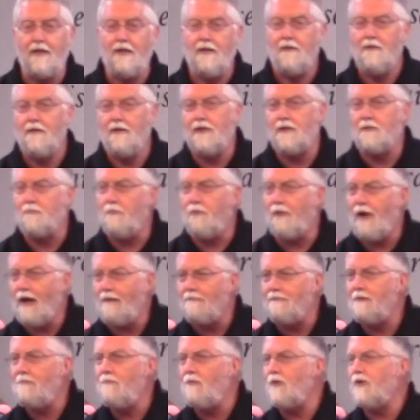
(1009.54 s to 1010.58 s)
is
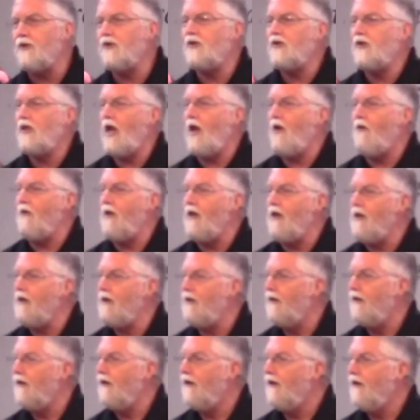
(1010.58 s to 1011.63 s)
probably more scary
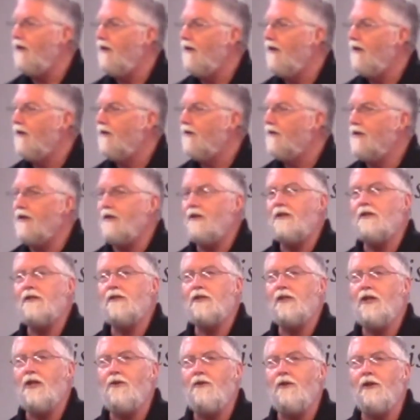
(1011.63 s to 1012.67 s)
than
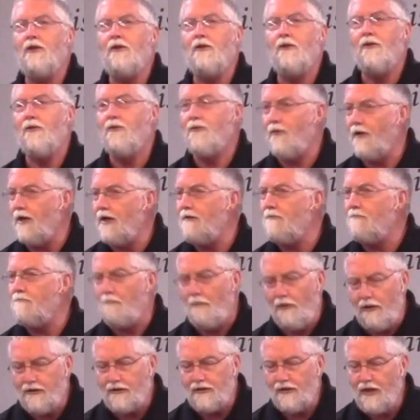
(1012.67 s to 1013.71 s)
considering great
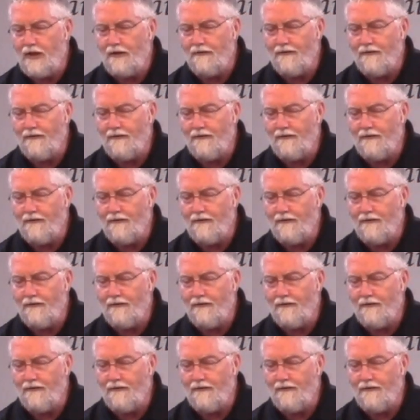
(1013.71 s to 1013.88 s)
mercy of